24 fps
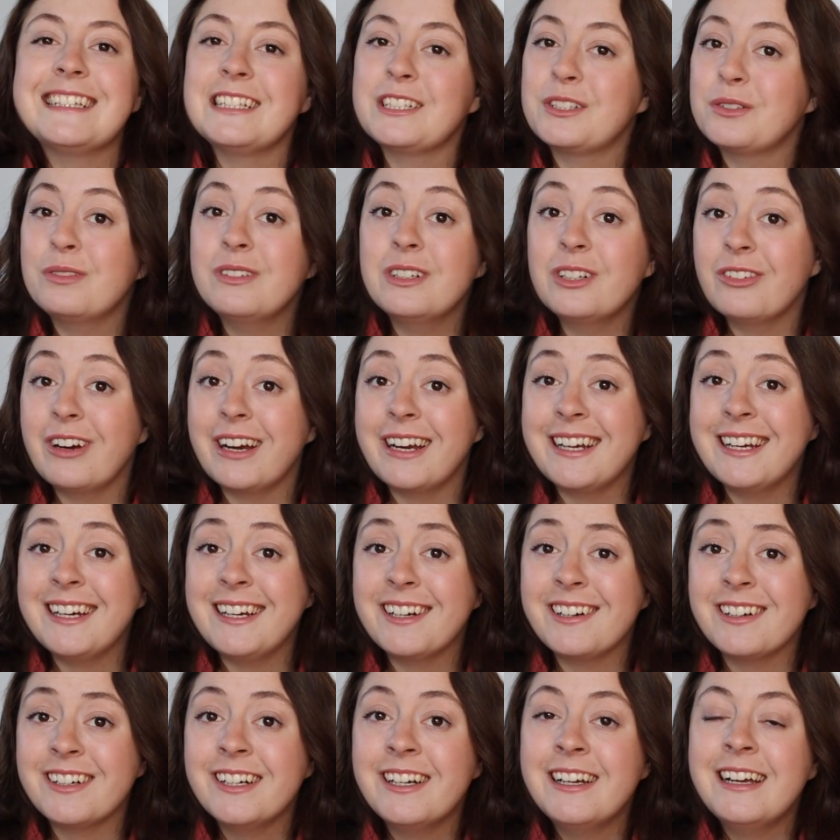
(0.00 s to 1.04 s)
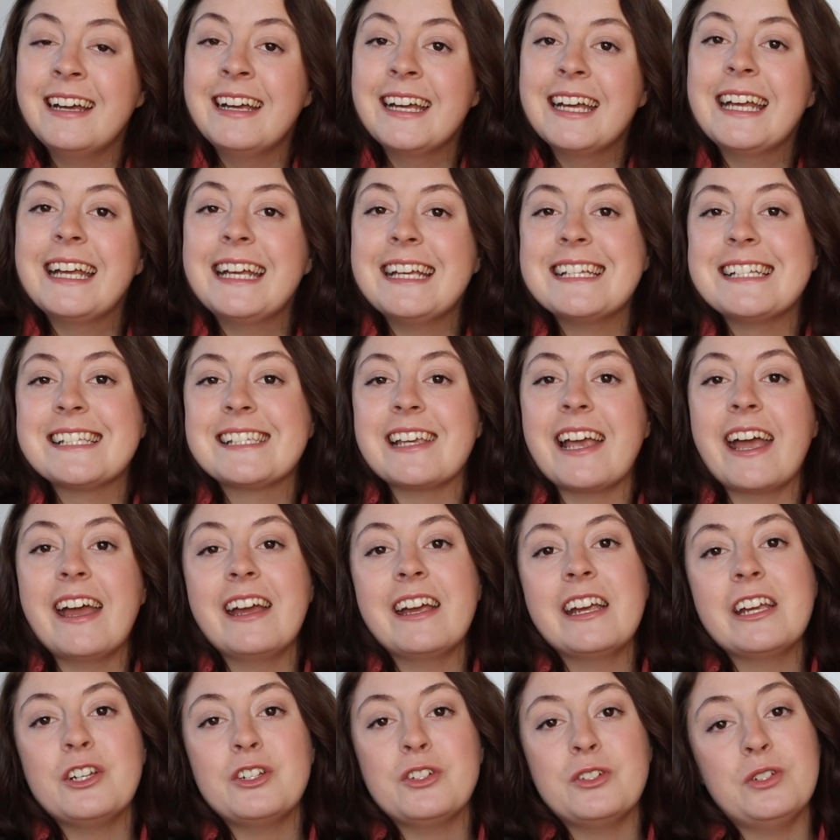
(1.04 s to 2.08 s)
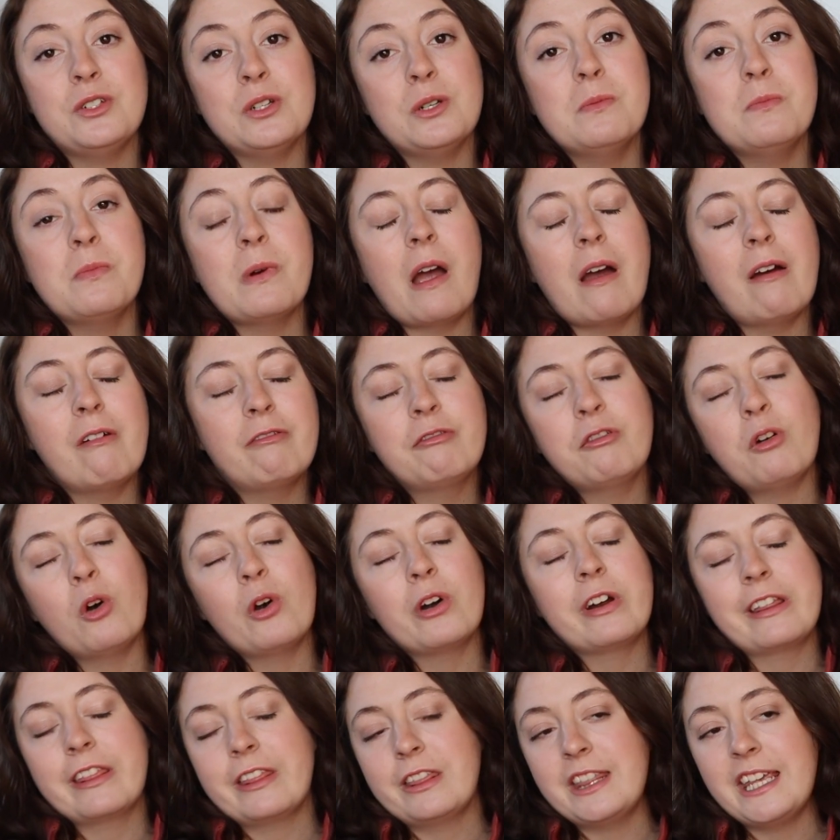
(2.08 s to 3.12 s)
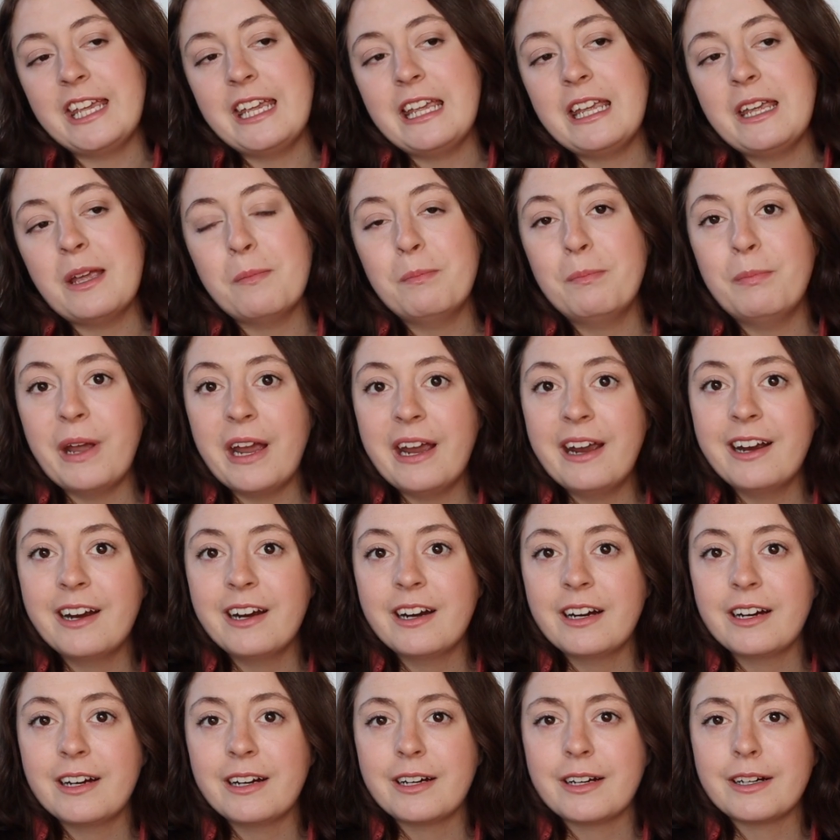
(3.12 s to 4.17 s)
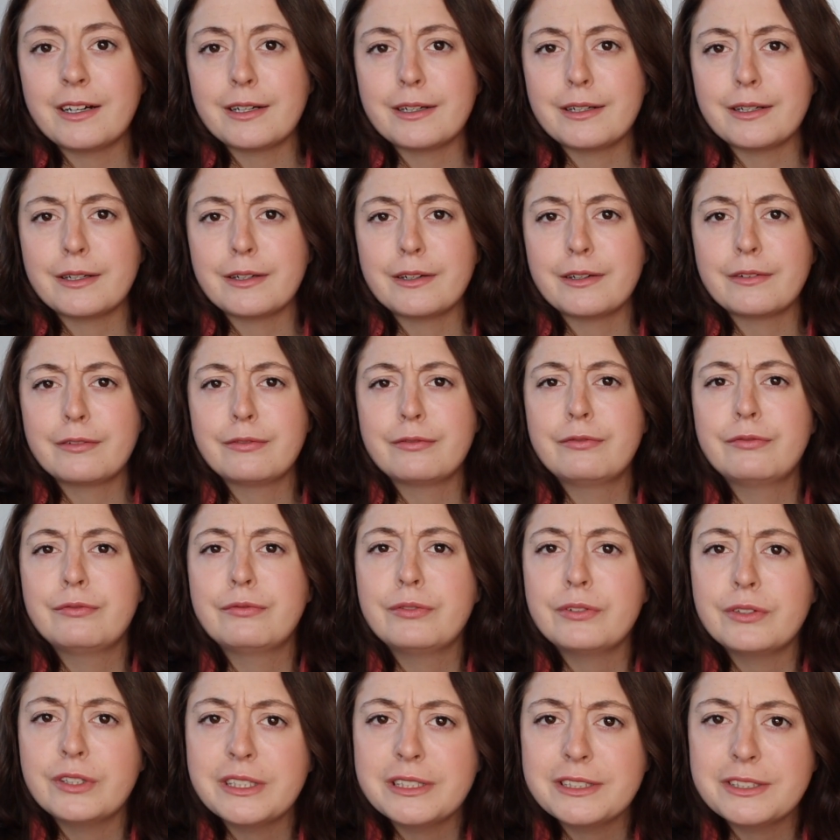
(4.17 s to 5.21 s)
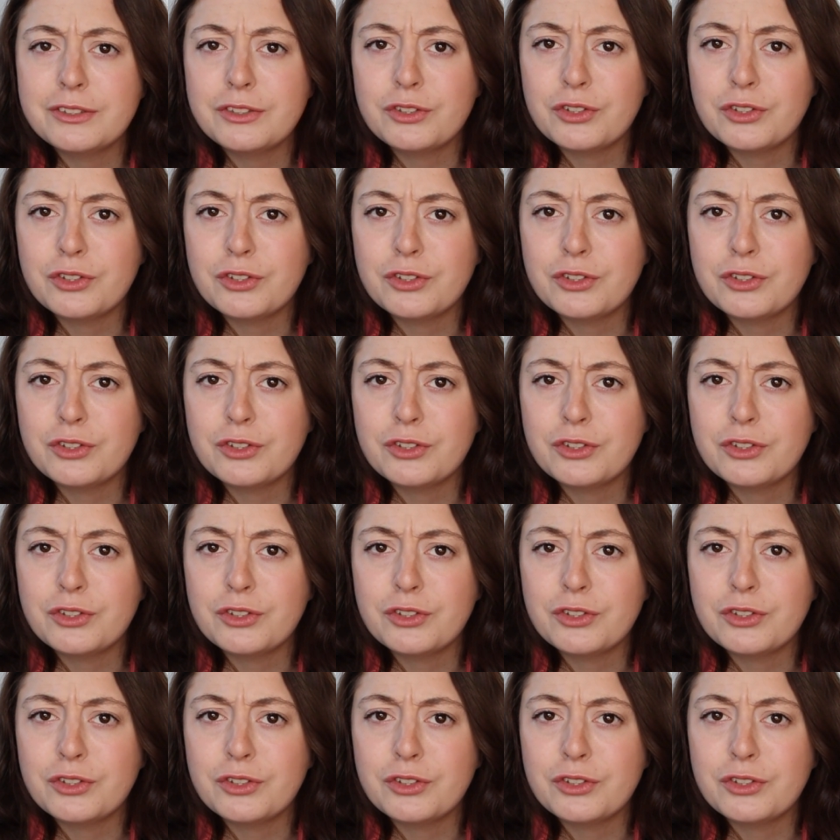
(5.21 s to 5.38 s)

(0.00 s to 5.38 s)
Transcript: This one right here is a dupe for the Barefoot